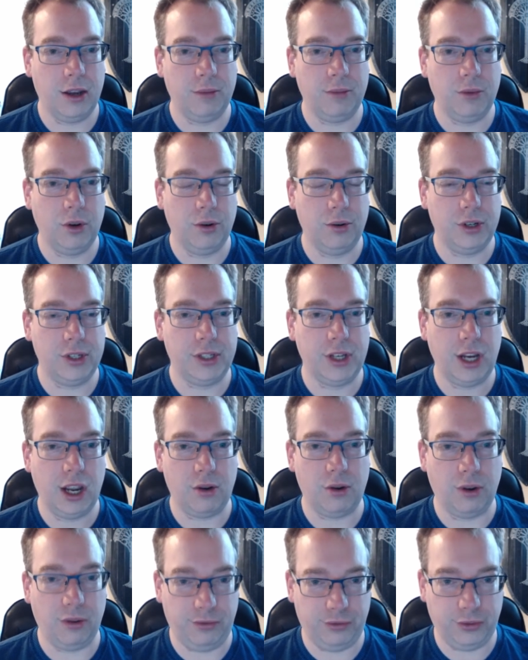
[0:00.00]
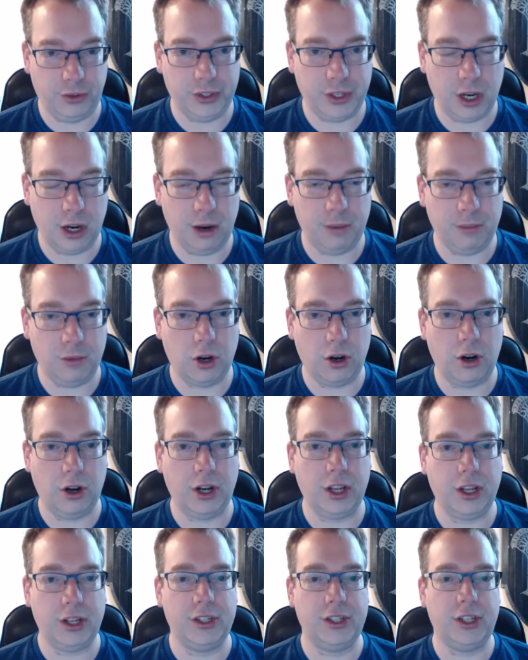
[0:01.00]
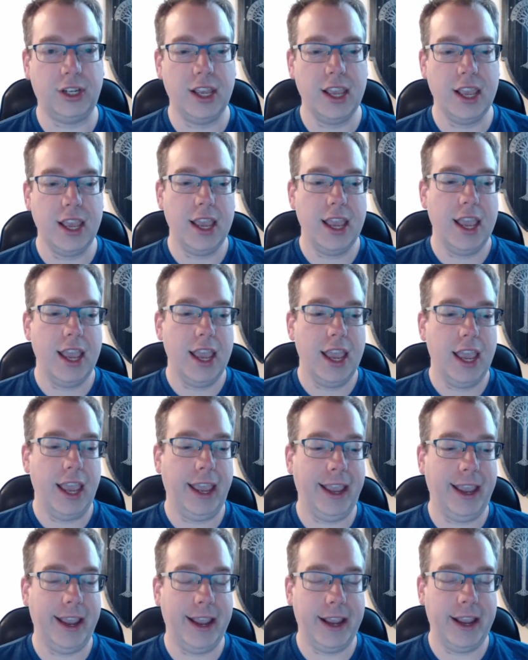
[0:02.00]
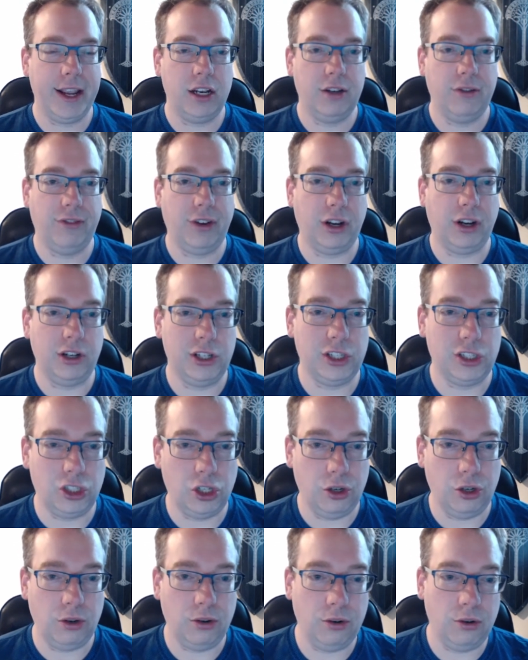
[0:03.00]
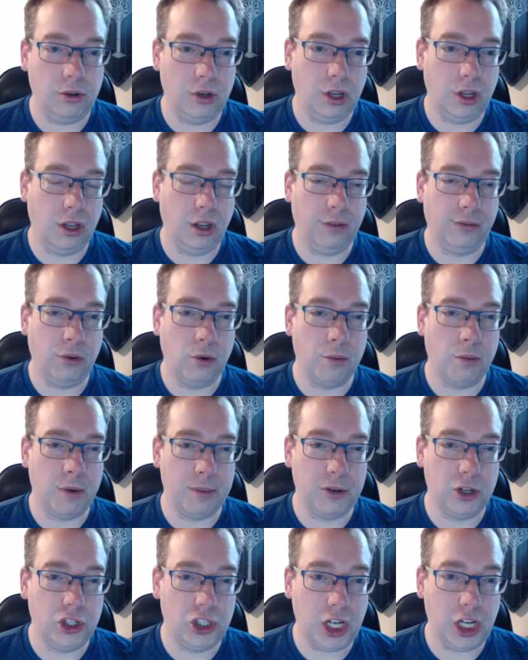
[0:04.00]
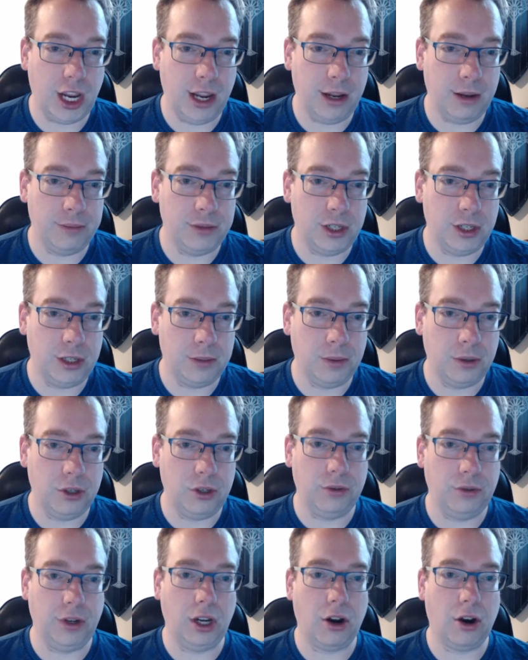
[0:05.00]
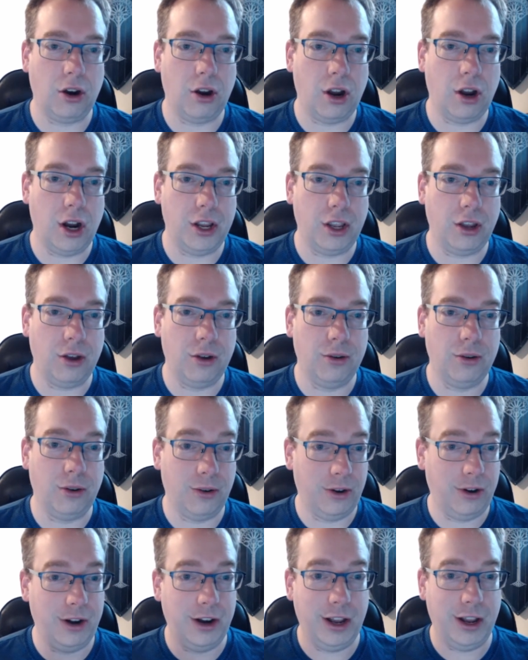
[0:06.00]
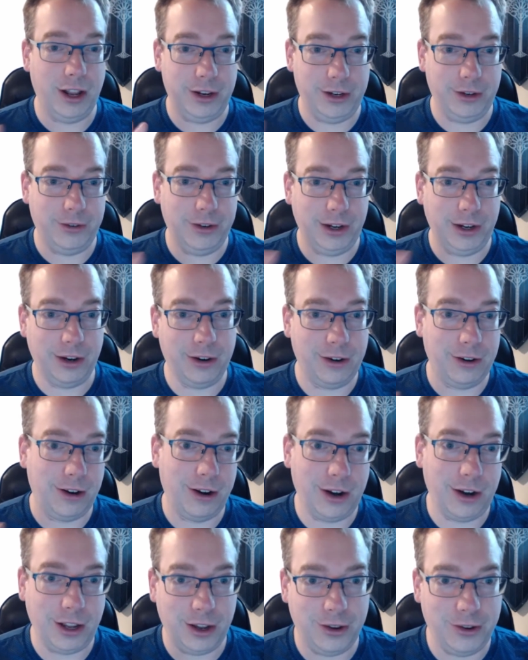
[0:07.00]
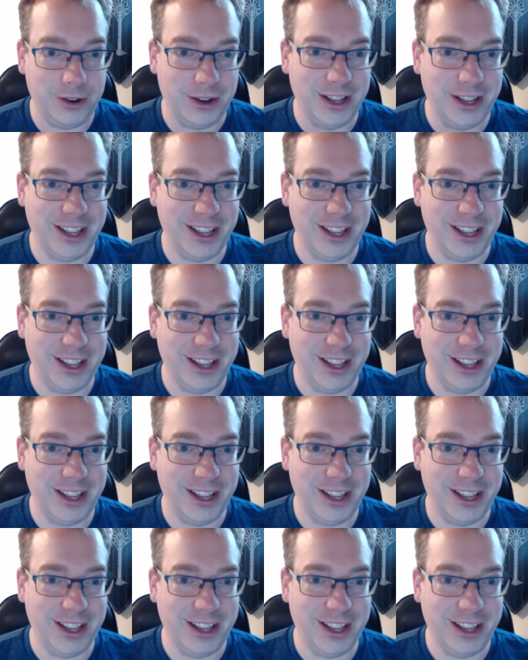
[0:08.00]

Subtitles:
who is now a full-time artist. And very soon, if you remember James, he's been doing our audio, or not doing our audio,